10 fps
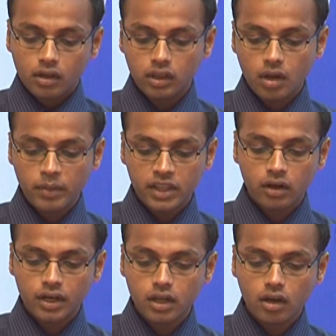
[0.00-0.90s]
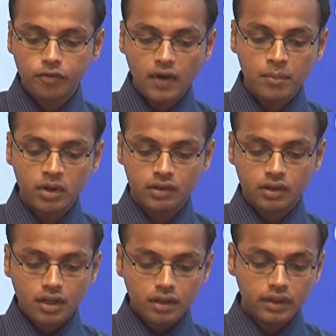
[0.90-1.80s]
the majority of farmers
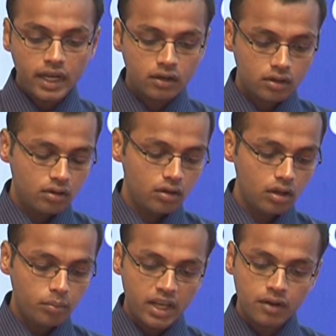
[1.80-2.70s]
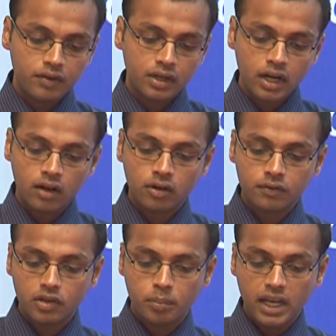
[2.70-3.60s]
that benefited out
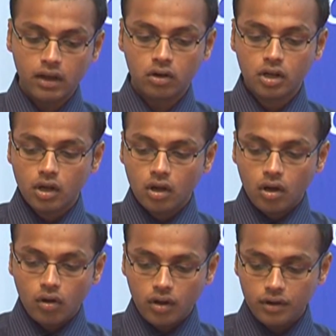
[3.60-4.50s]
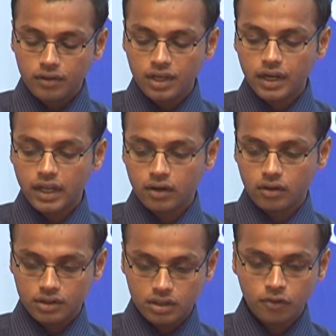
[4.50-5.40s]
of this bailout needed
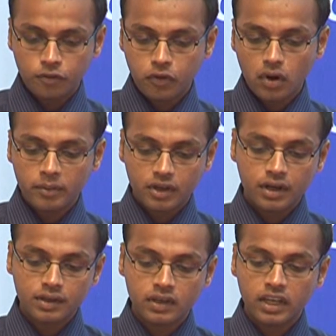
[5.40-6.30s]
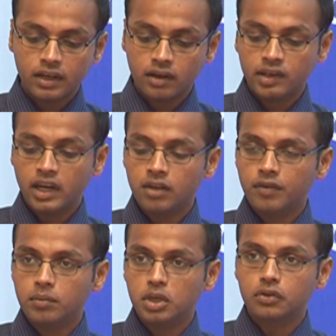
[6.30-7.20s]
shift from traditional and
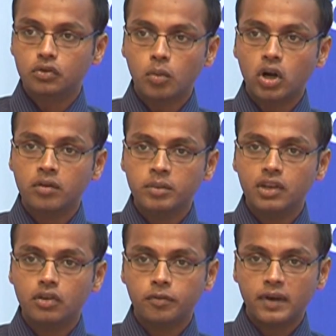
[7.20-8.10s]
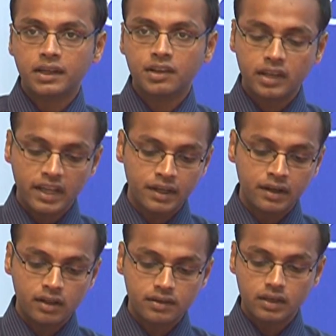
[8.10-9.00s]
unscientific means to modern means of practicing
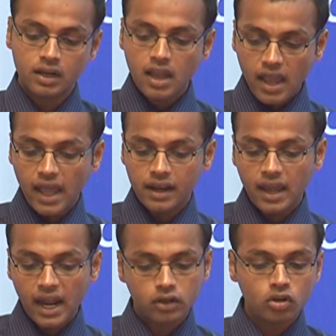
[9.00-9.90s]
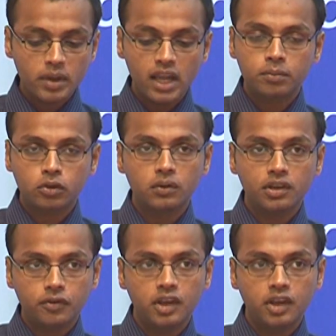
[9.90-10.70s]
agriculture and had to be helped through this